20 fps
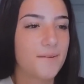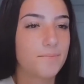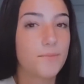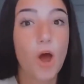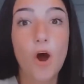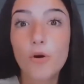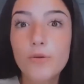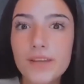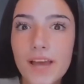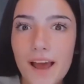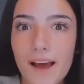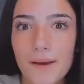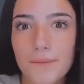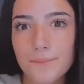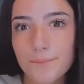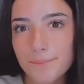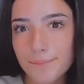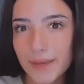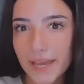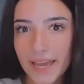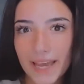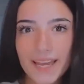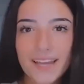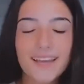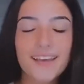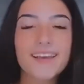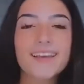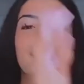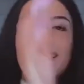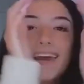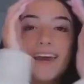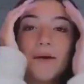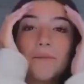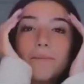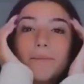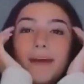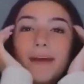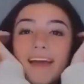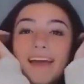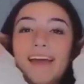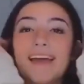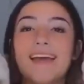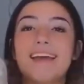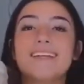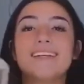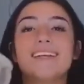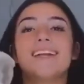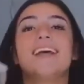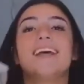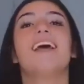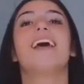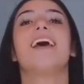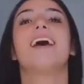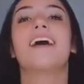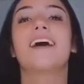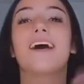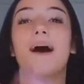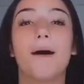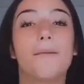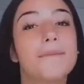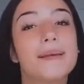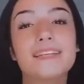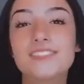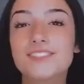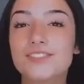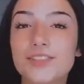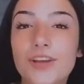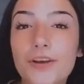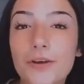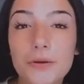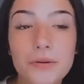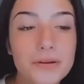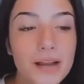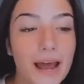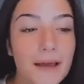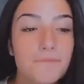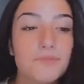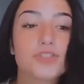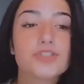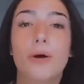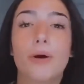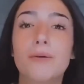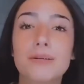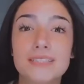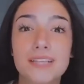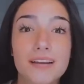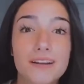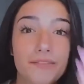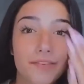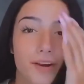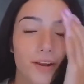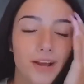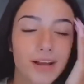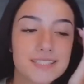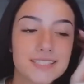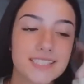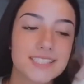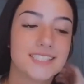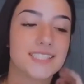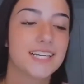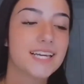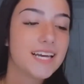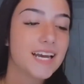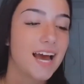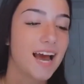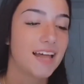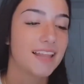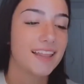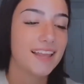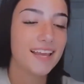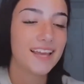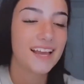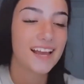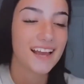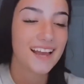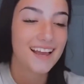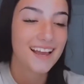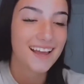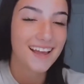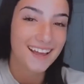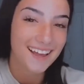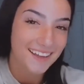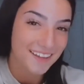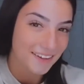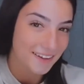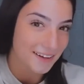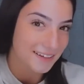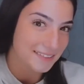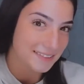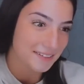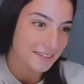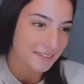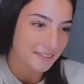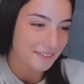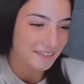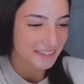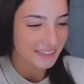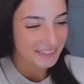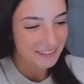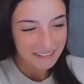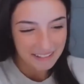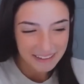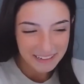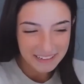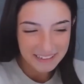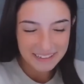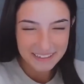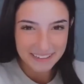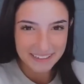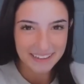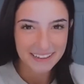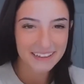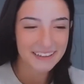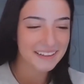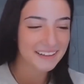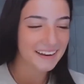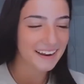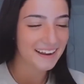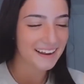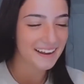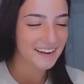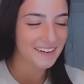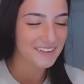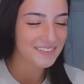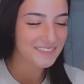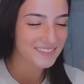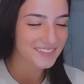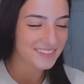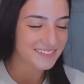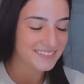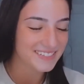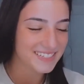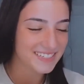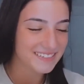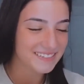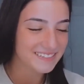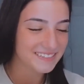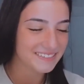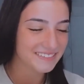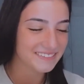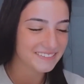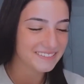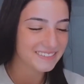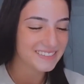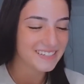Oh yeah, big campaign coming soon. I'm so excited for you guys to see it. I think you guys are gonna really like it. I hope you do.